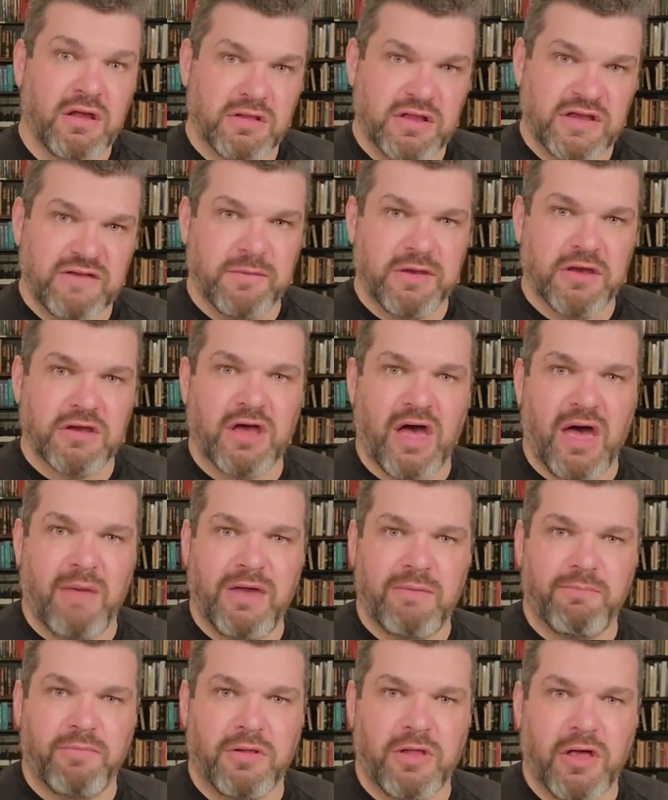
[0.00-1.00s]
Leave me a
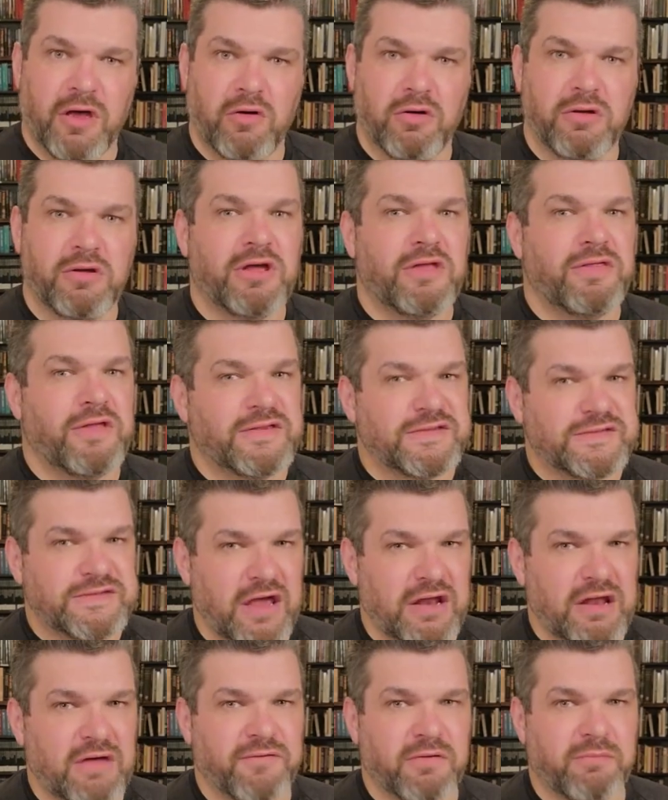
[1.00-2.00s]
comment below, and then
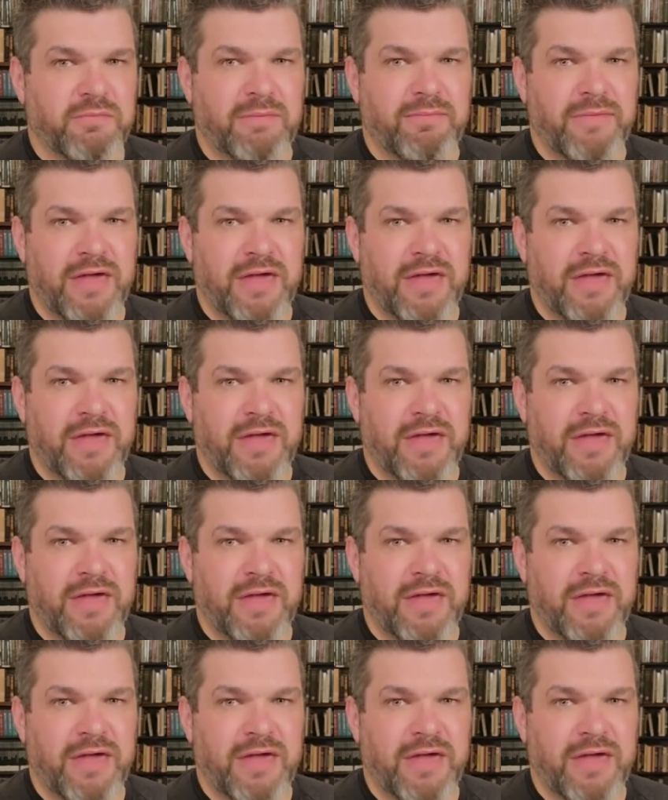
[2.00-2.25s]
sign up for my